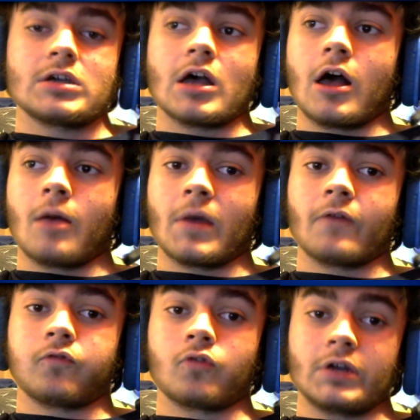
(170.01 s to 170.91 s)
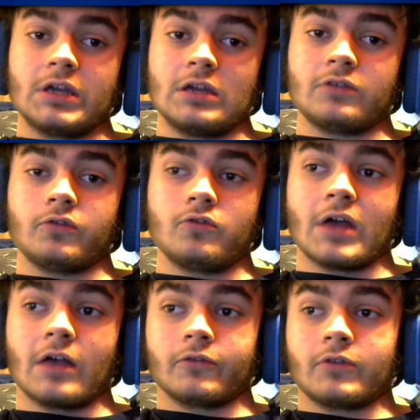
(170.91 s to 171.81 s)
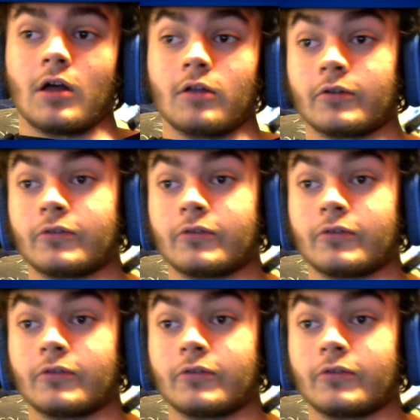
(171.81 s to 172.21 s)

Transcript: $42,000.